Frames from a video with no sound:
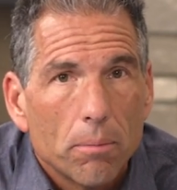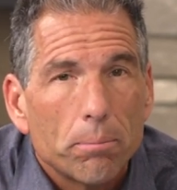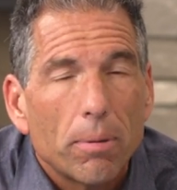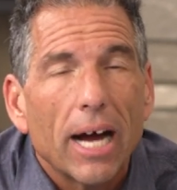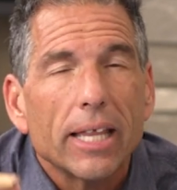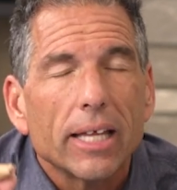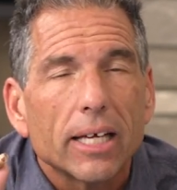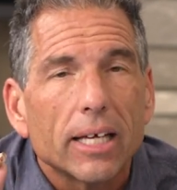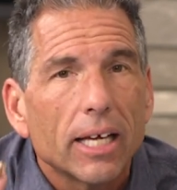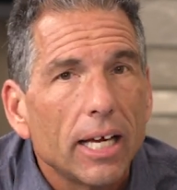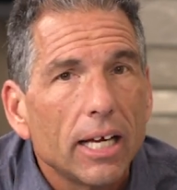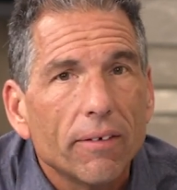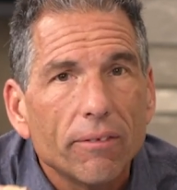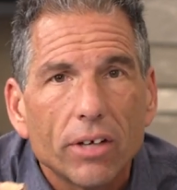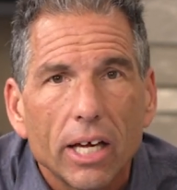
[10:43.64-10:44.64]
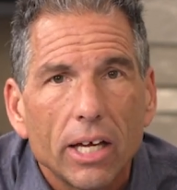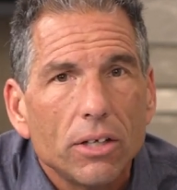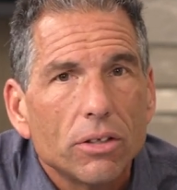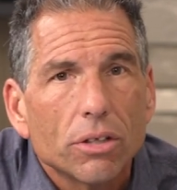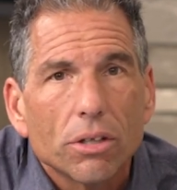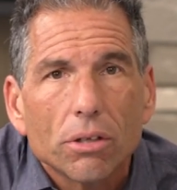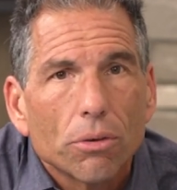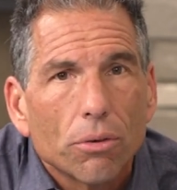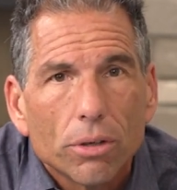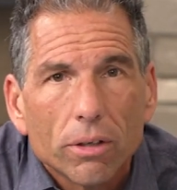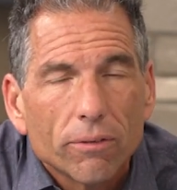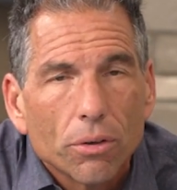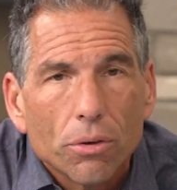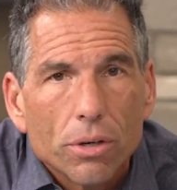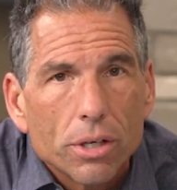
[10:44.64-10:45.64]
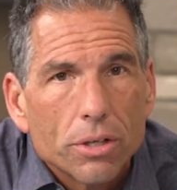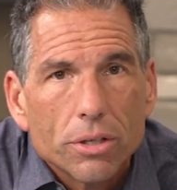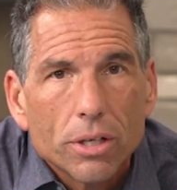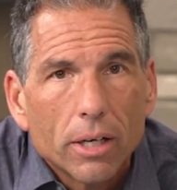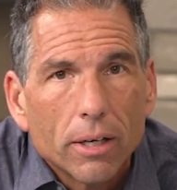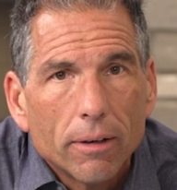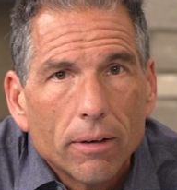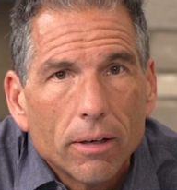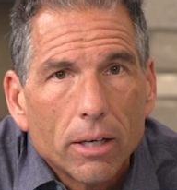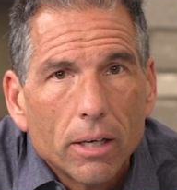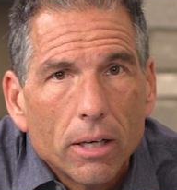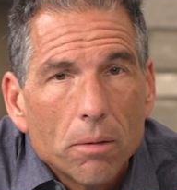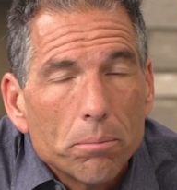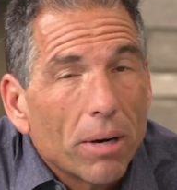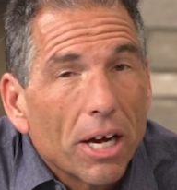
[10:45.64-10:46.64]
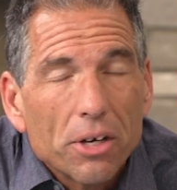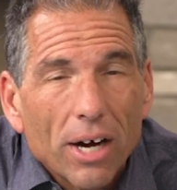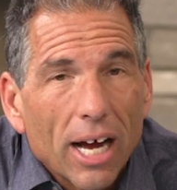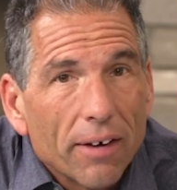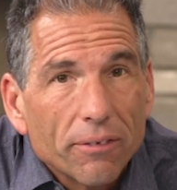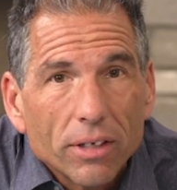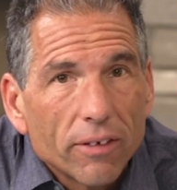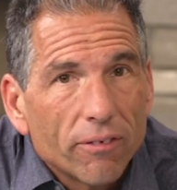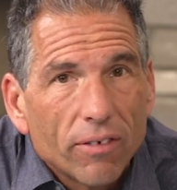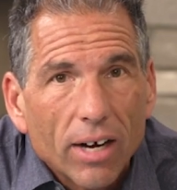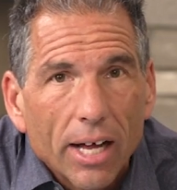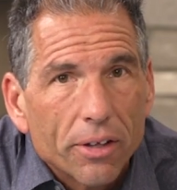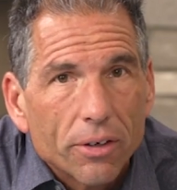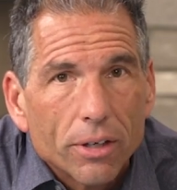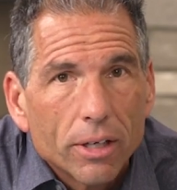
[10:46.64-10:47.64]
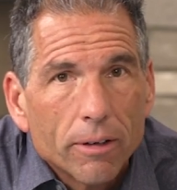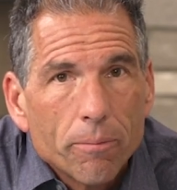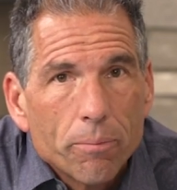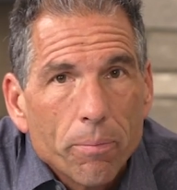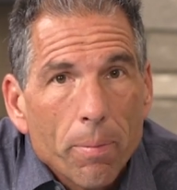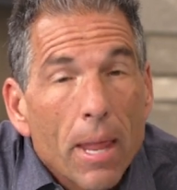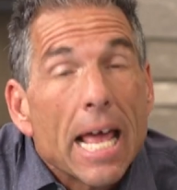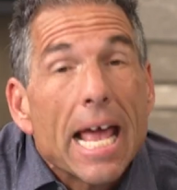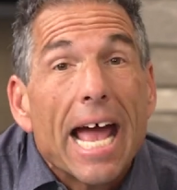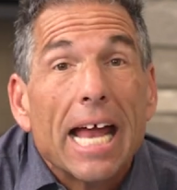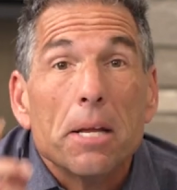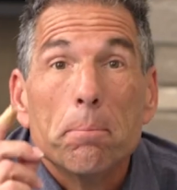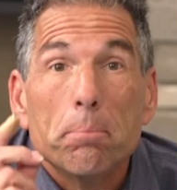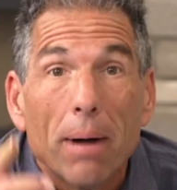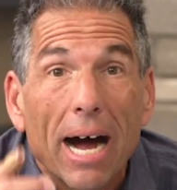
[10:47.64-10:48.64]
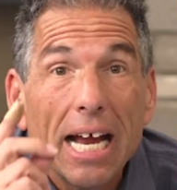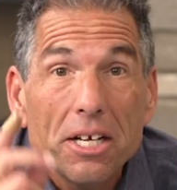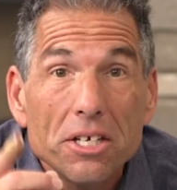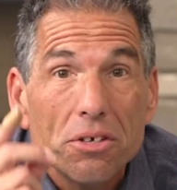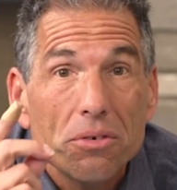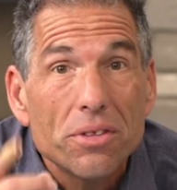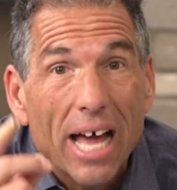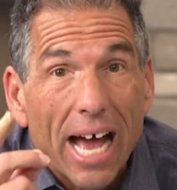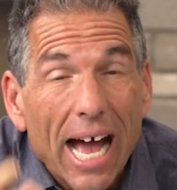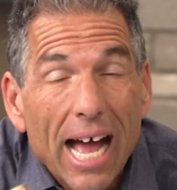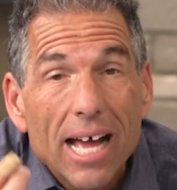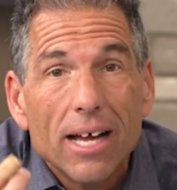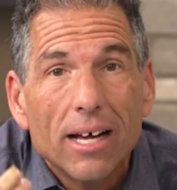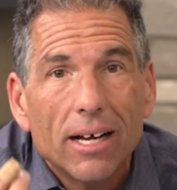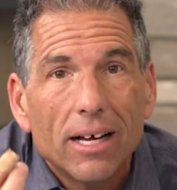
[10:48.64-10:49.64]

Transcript: by the King of Kings and the Lord of Lords, by your Heavenly Father. And he might do that